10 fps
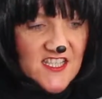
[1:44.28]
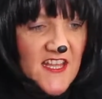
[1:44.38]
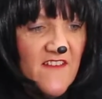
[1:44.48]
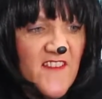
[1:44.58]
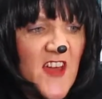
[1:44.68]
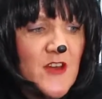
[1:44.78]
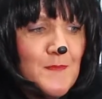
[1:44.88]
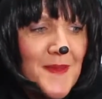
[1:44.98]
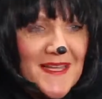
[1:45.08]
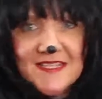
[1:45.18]
They're very
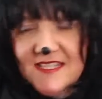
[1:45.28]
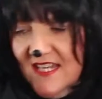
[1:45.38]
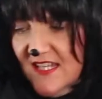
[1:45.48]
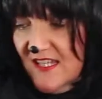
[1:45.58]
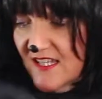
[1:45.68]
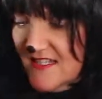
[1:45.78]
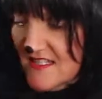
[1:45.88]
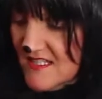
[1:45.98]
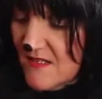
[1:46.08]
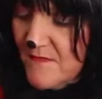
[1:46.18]
big
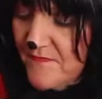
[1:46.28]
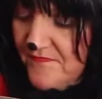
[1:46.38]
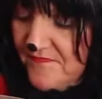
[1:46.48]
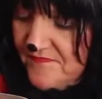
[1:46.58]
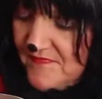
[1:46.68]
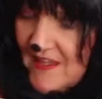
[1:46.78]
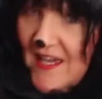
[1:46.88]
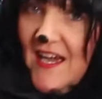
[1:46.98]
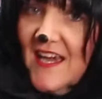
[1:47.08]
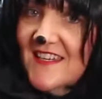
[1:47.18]
stickers.
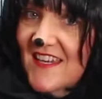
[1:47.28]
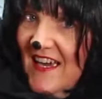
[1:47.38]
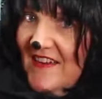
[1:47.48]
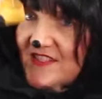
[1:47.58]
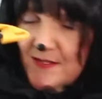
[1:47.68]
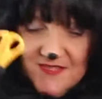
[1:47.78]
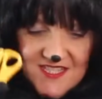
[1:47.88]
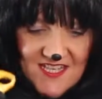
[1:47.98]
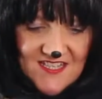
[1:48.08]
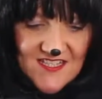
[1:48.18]
And I have some
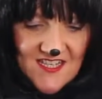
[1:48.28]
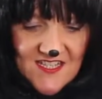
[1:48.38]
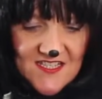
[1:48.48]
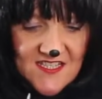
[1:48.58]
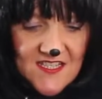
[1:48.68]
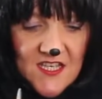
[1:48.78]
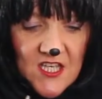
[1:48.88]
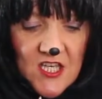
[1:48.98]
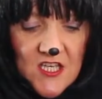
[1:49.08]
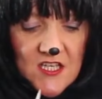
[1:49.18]
scissors.
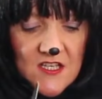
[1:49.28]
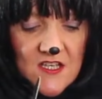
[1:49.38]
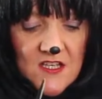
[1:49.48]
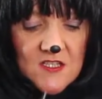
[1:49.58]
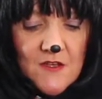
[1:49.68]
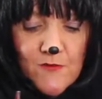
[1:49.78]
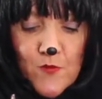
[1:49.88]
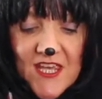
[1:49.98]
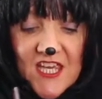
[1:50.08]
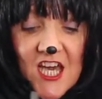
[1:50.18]
So if
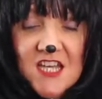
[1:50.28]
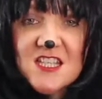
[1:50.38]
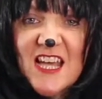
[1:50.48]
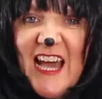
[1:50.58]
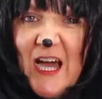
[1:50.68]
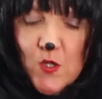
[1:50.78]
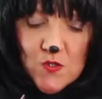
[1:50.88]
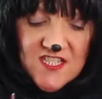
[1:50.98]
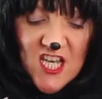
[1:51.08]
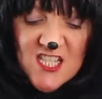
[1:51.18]
we cut
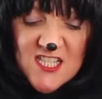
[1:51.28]
out a